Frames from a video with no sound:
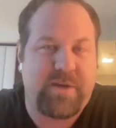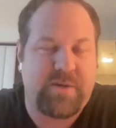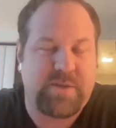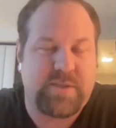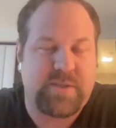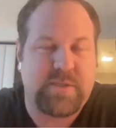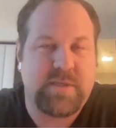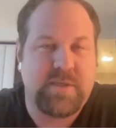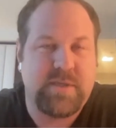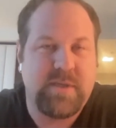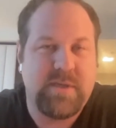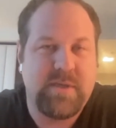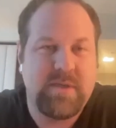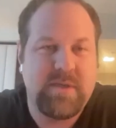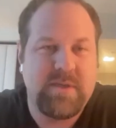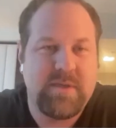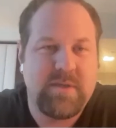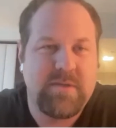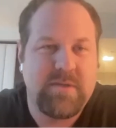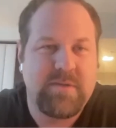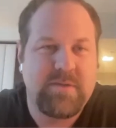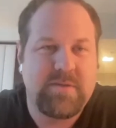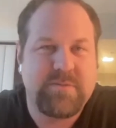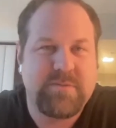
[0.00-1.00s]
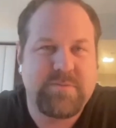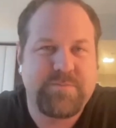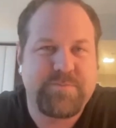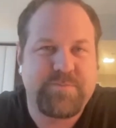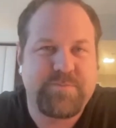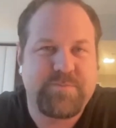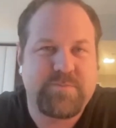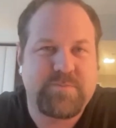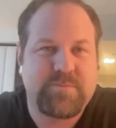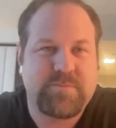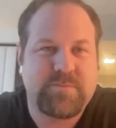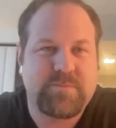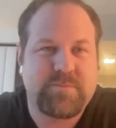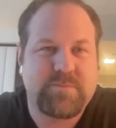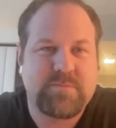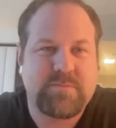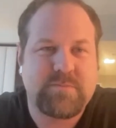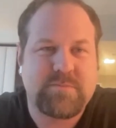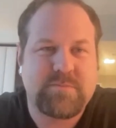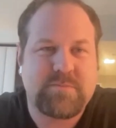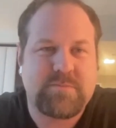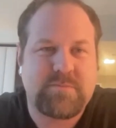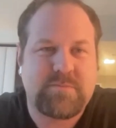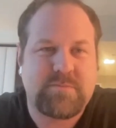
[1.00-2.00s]
Wait, you just completely
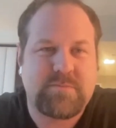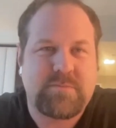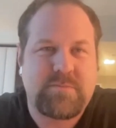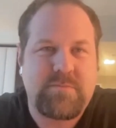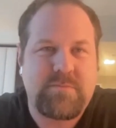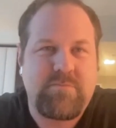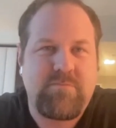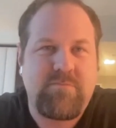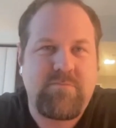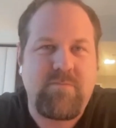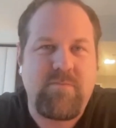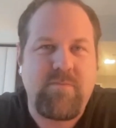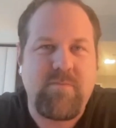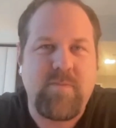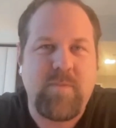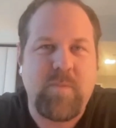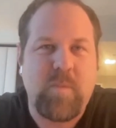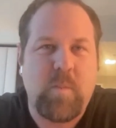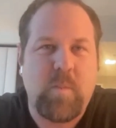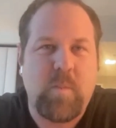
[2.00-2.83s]
reversed on yourself.